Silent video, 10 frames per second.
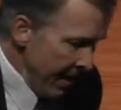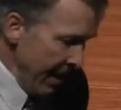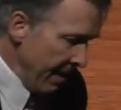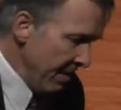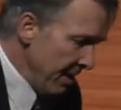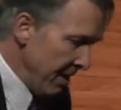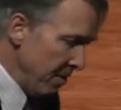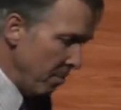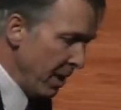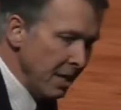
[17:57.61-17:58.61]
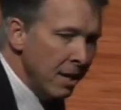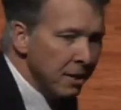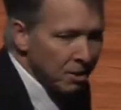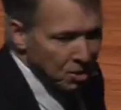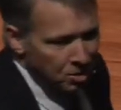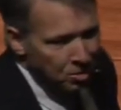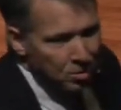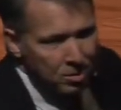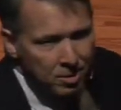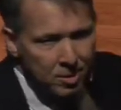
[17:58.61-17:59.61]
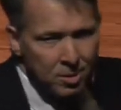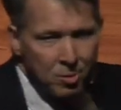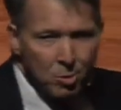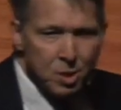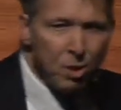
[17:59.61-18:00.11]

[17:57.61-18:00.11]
And uh, my youngest was the